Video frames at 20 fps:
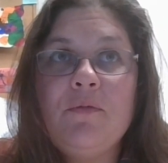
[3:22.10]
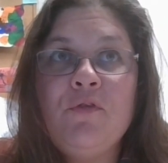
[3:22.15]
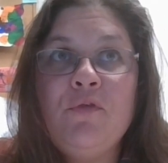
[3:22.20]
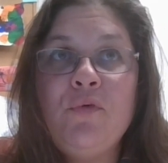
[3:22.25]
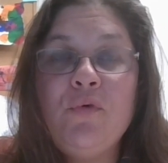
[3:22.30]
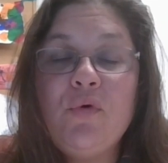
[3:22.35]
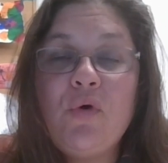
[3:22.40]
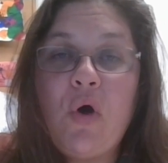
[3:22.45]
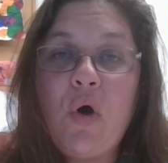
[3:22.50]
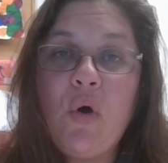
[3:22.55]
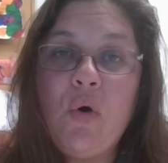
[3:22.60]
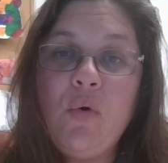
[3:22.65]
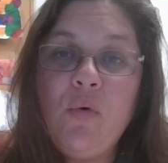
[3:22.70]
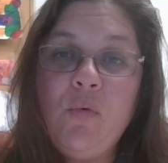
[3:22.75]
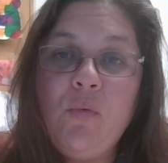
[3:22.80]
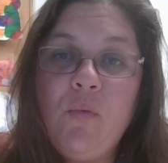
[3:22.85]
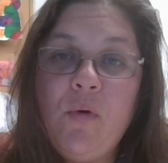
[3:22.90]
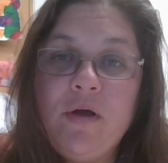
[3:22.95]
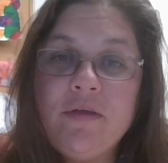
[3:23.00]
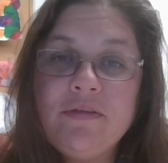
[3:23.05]

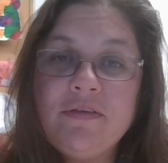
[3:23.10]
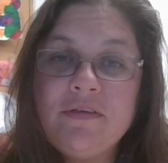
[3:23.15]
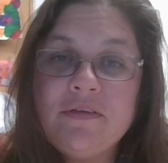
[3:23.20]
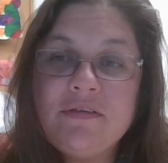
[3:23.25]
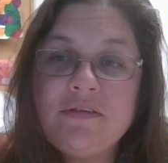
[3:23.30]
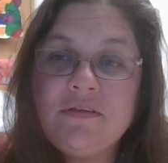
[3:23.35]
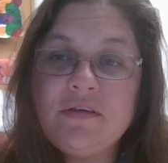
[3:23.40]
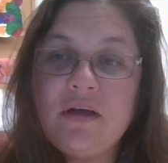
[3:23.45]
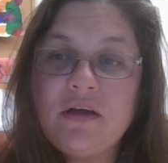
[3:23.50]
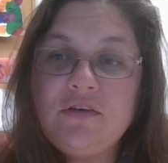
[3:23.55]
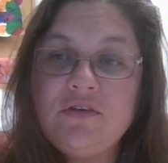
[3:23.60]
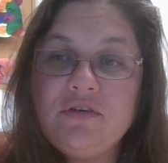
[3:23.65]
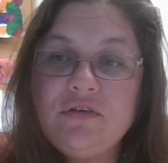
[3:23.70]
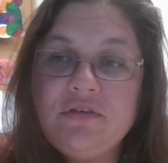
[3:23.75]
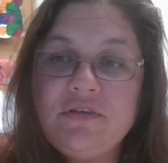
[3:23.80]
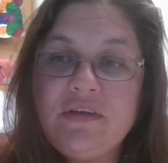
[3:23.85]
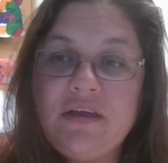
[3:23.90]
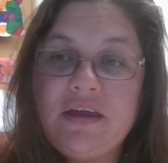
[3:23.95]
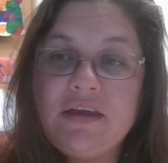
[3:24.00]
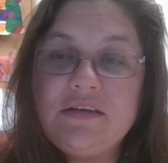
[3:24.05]
Foucault wants us to
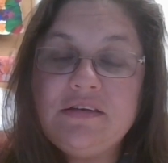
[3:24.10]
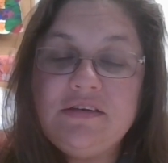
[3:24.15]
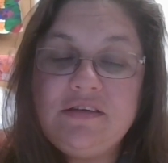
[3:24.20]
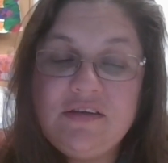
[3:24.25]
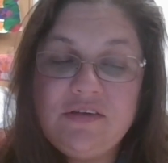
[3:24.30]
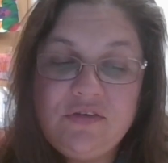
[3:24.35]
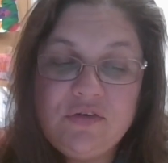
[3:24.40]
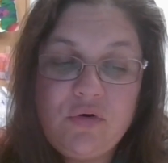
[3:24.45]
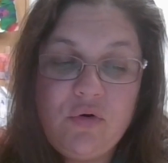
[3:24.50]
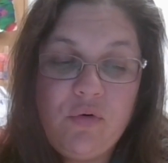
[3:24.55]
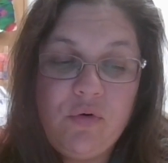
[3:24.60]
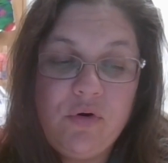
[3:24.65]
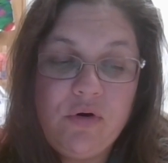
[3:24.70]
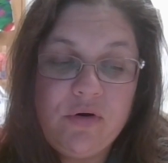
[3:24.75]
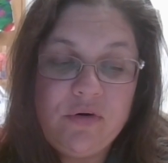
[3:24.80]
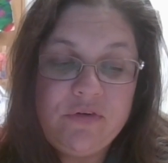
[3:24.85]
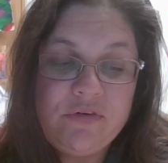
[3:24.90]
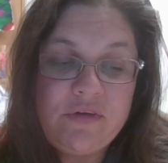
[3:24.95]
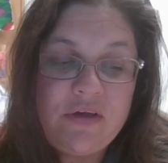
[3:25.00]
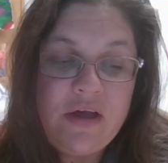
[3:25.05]
understand
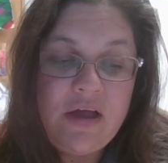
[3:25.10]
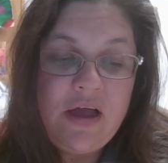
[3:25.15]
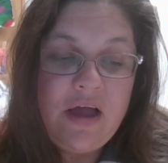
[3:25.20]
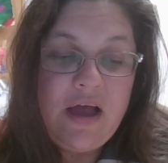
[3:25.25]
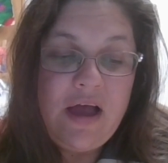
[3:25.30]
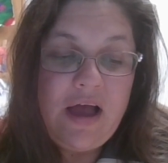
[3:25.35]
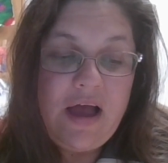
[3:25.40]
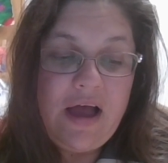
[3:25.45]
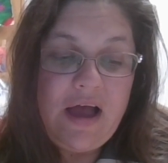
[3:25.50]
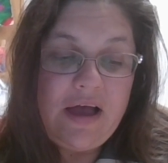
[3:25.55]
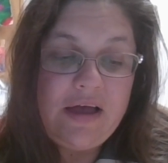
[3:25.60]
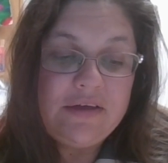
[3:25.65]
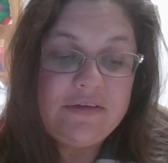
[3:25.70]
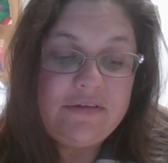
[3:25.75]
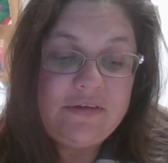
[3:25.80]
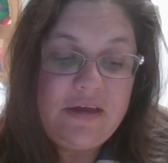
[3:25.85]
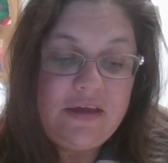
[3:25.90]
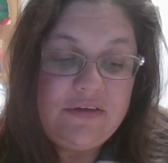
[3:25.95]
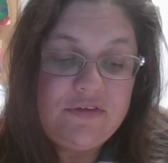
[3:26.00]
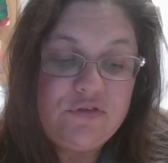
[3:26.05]
discourse
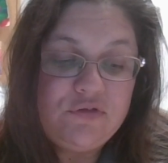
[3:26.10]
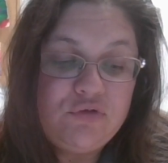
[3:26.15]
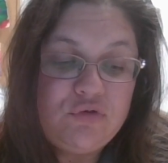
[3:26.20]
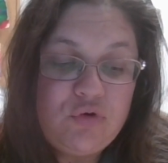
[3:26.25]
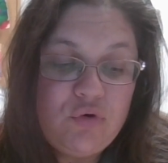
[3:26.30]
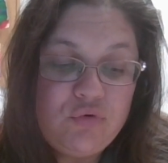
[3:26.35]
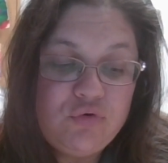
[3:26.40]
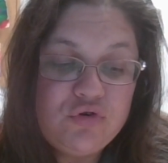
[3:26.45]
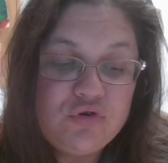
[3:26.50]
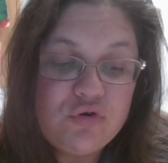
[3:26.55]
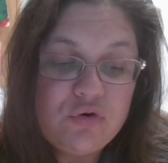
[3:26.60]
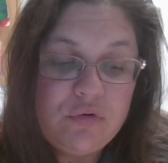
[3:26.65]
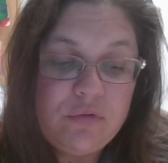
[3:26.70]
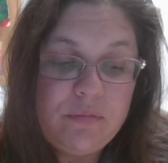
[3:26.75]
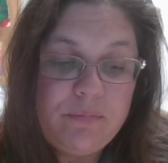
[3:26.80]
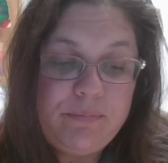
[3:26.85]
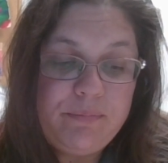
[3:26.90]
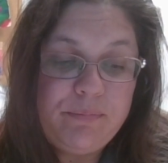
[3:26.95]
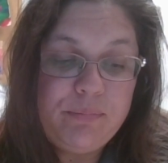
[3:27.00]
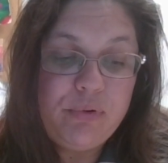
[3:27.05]
as a
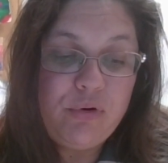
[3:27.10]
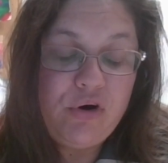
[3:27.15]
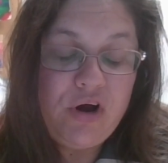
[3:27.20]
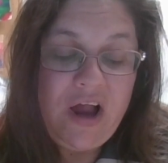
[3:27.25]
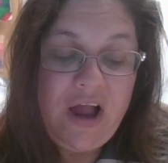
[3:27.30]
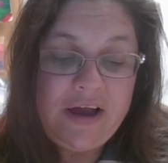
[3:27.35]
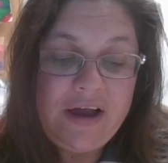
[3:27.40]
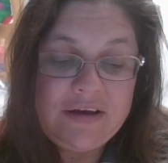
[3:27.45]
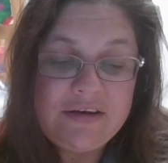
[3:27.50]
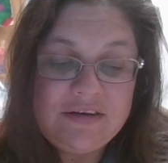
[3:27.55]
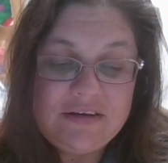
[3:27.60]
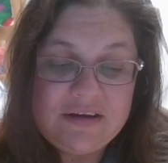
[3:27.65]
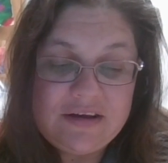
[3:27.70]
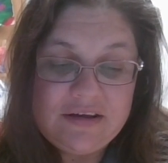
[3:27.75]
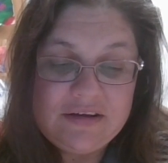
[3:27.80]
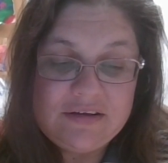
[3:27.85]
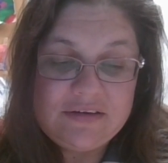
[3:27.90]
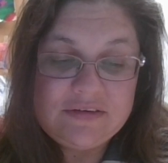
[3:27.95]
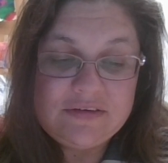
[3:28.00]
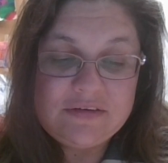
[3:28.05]
social
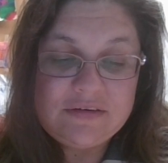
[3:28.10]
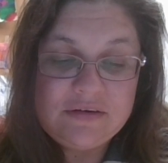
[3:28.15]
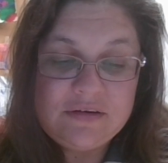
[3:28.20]
practice,